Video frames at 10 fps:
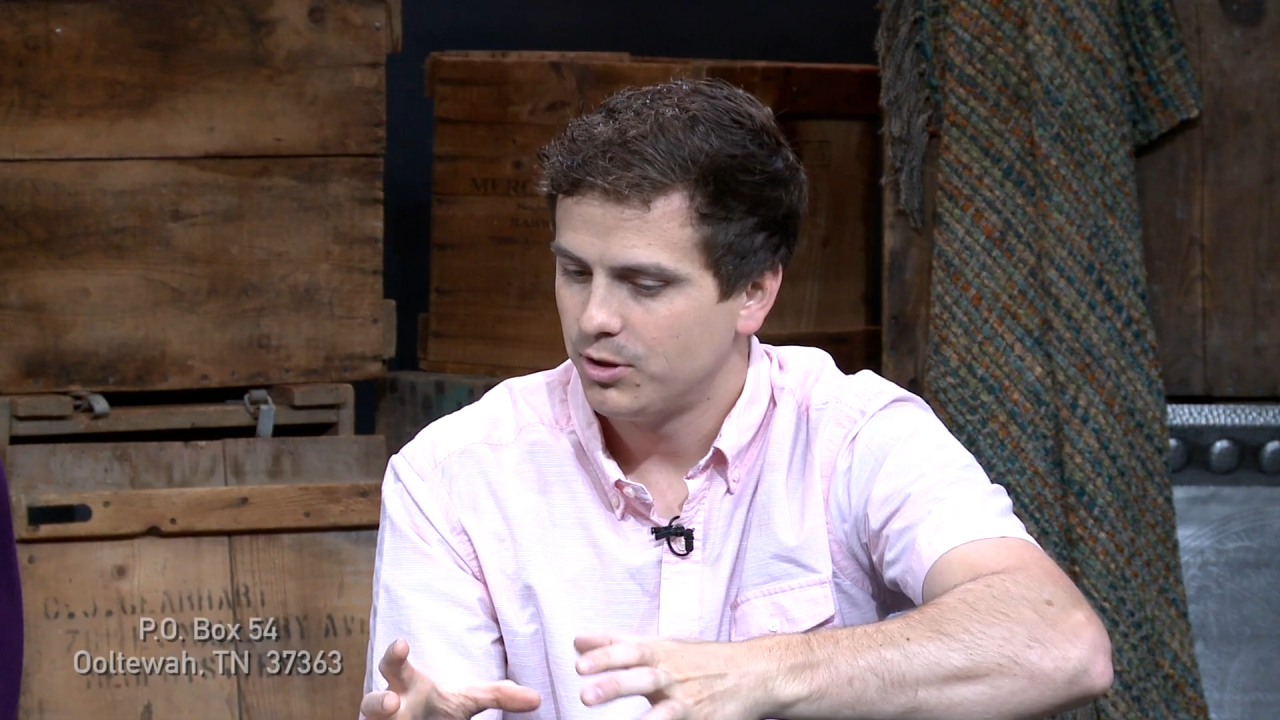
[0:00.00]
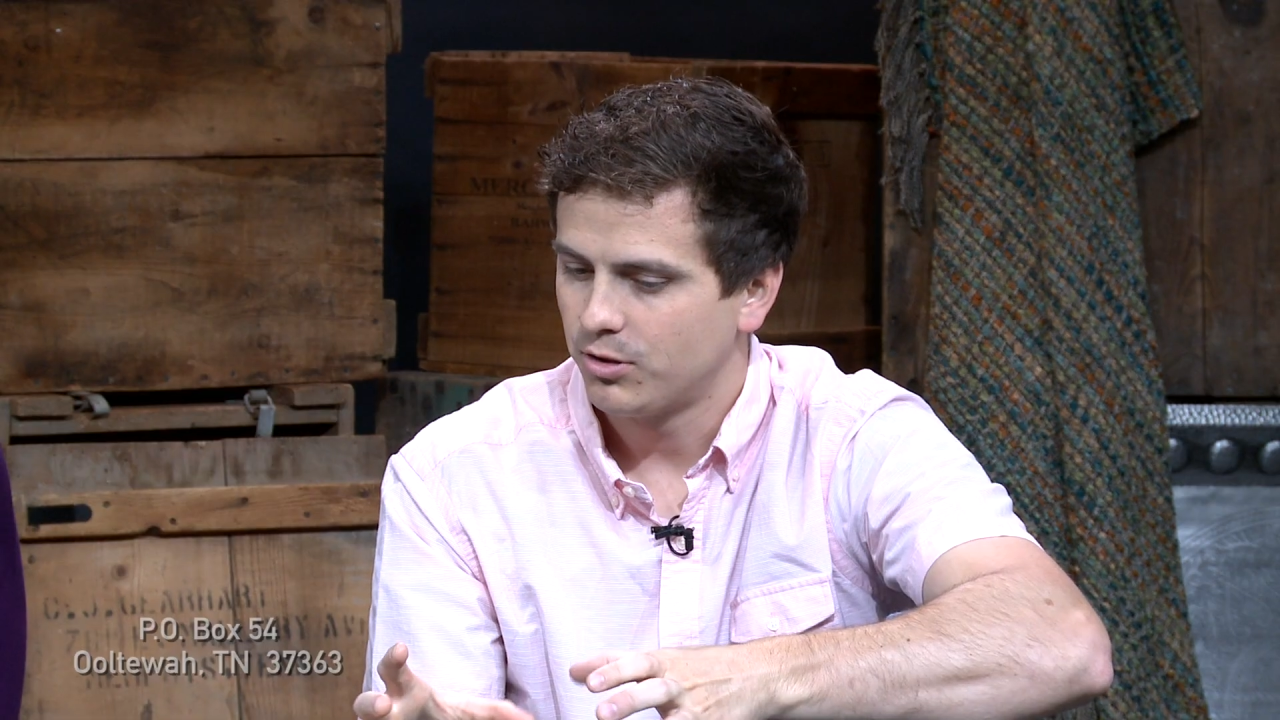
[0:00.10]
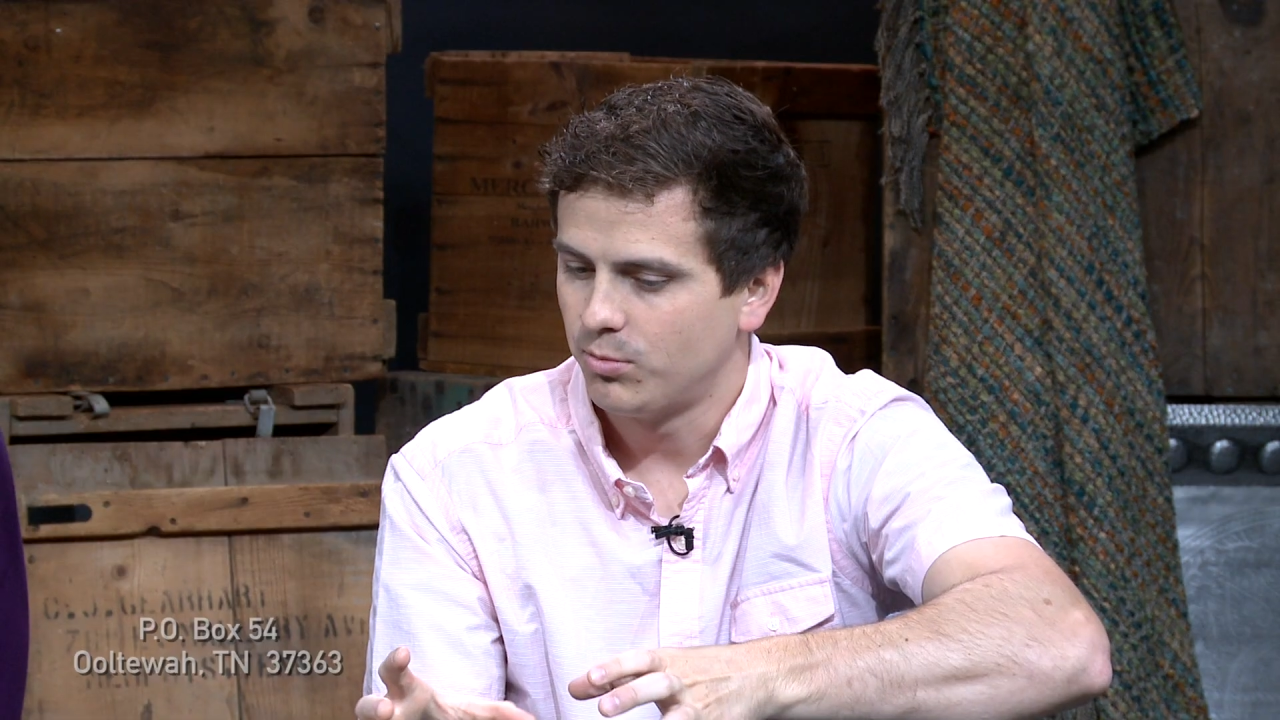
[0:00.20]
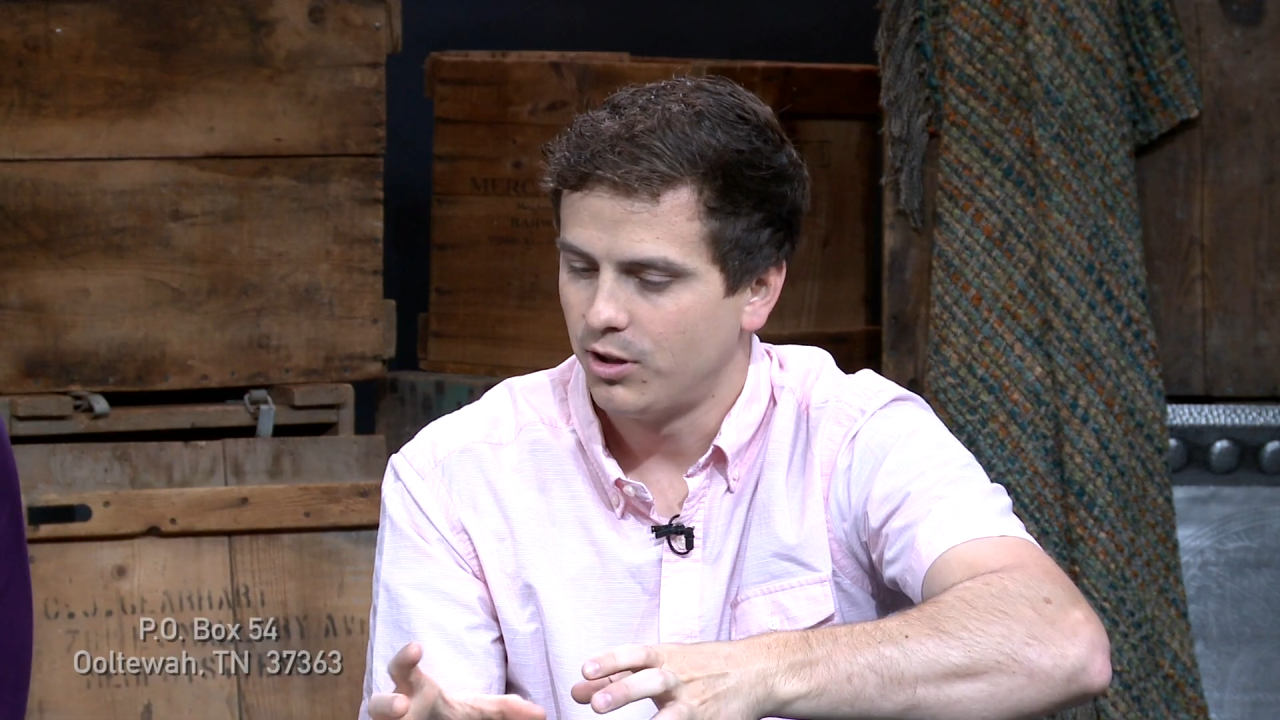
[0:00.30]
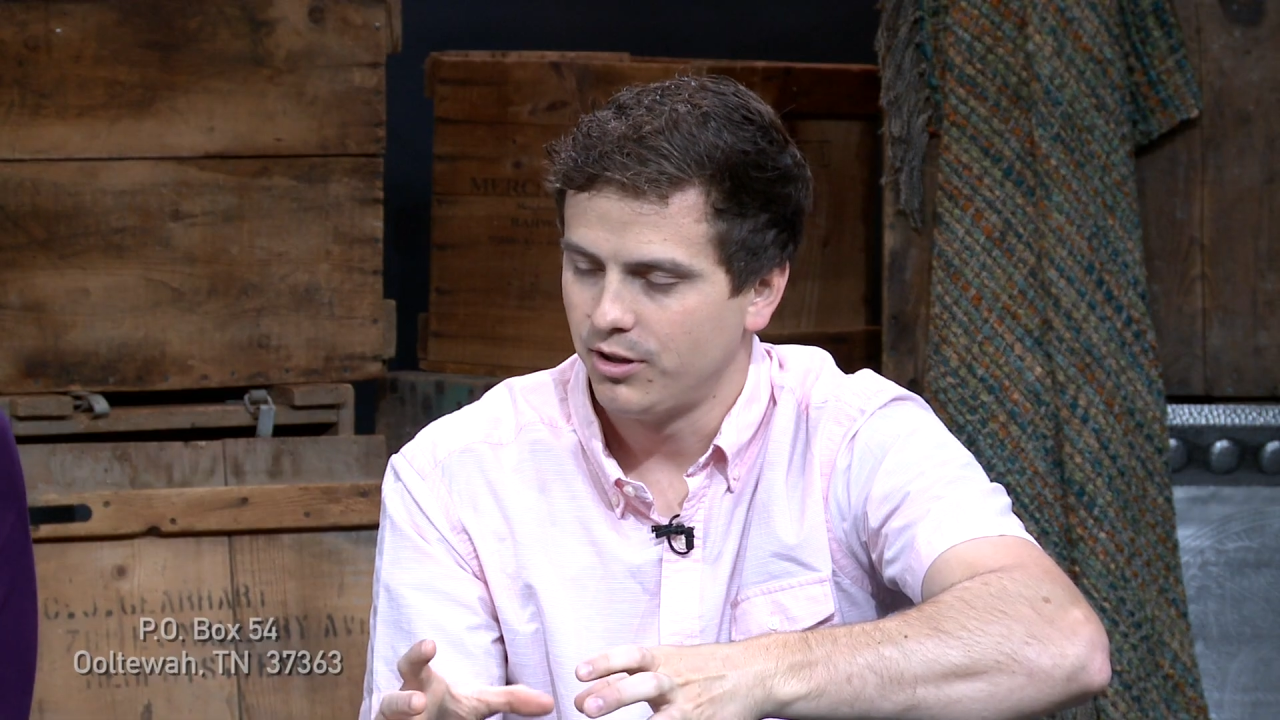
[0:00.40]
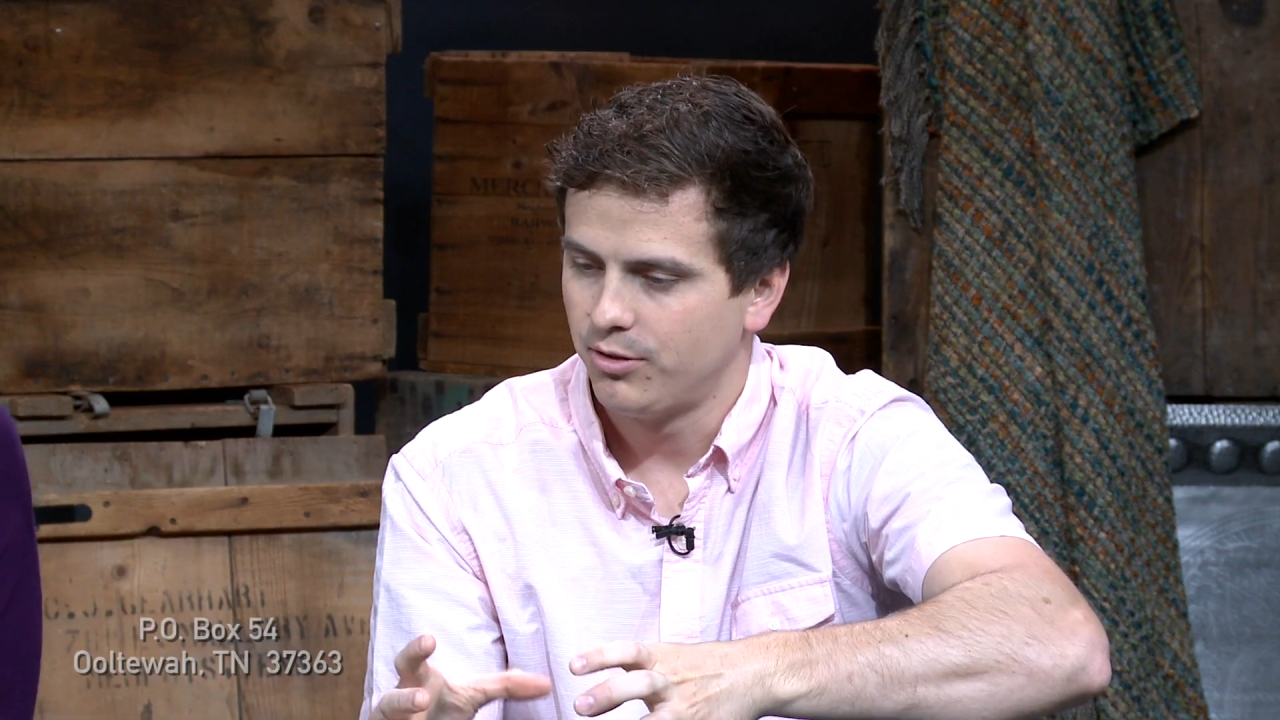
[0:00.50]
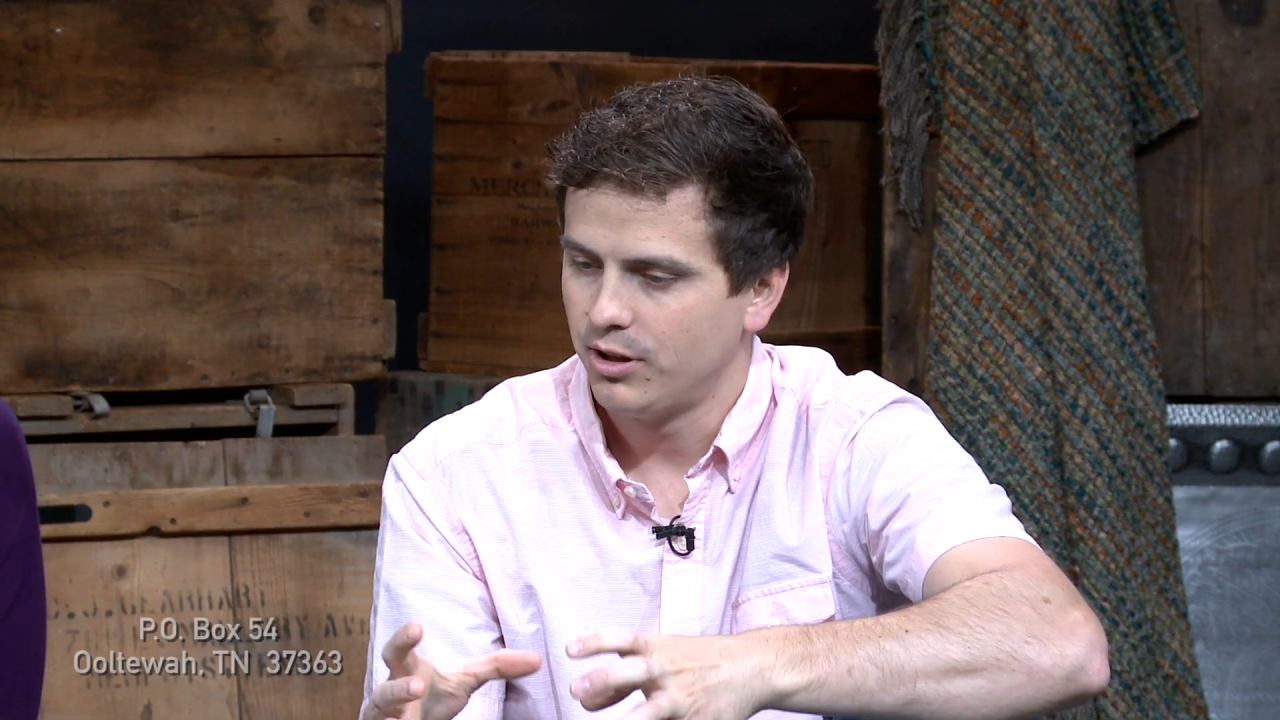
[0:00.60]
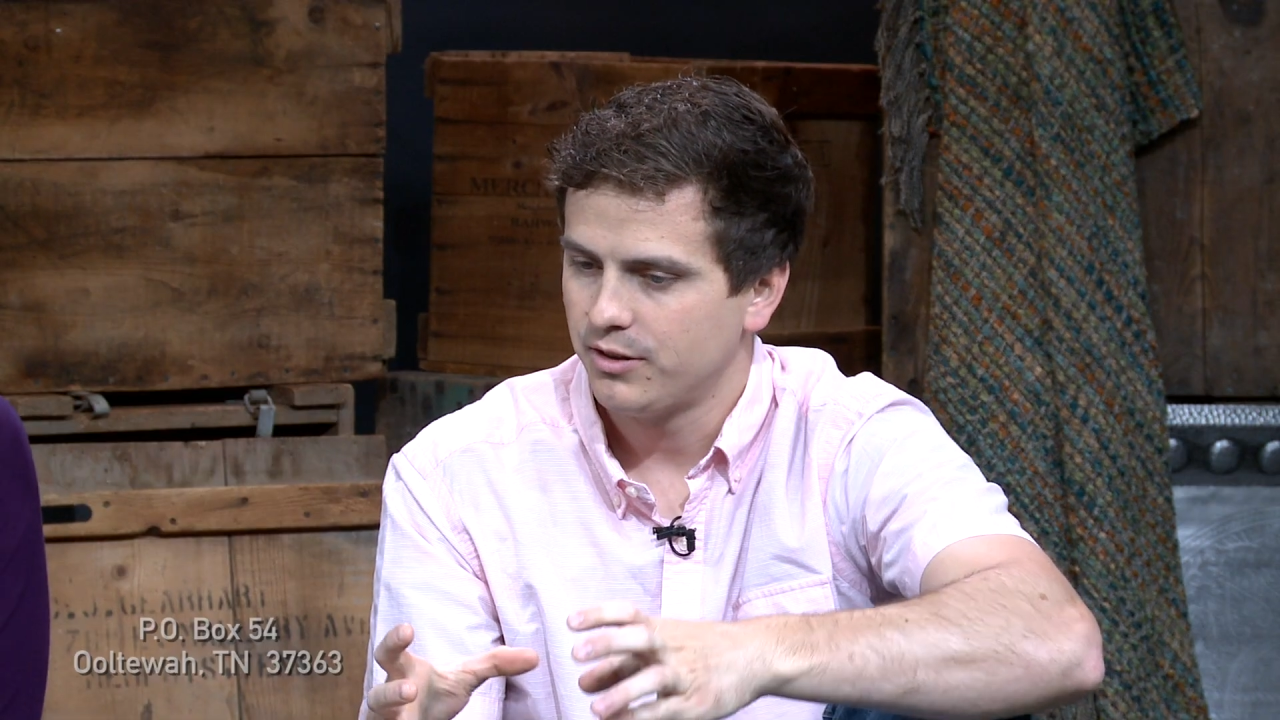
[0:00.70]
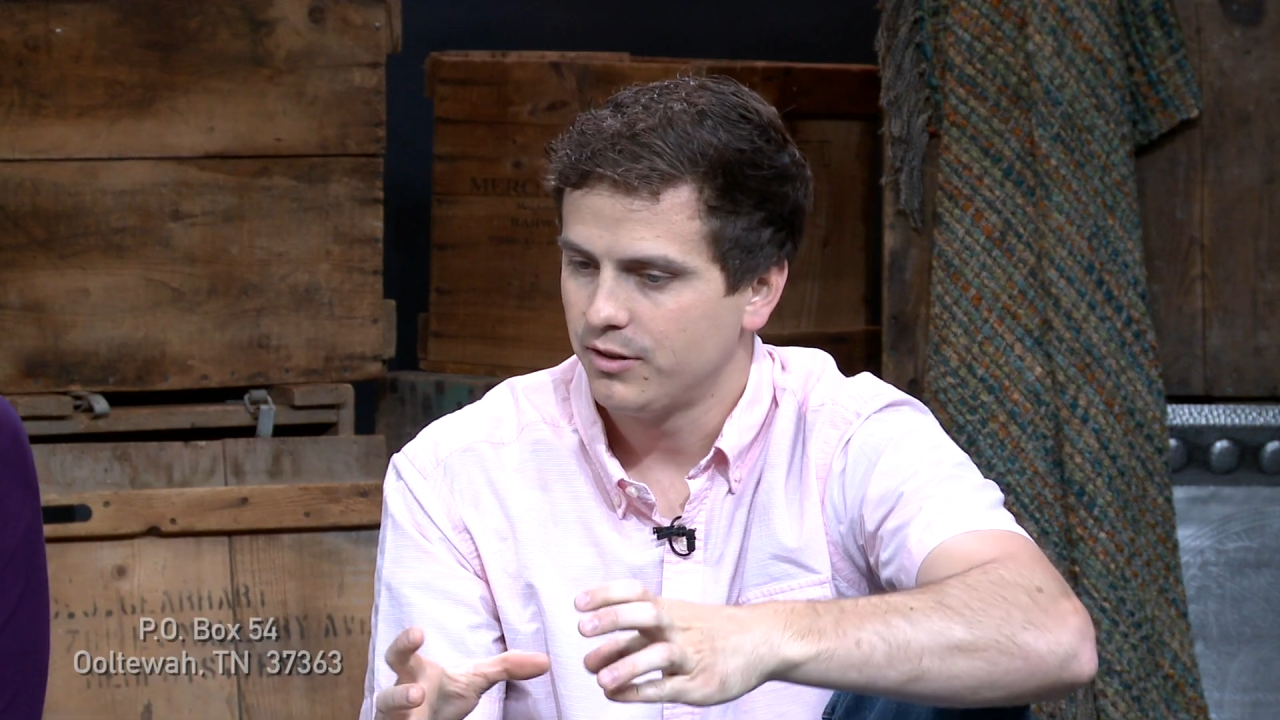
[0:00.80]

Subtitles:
Uncle Marty, throughout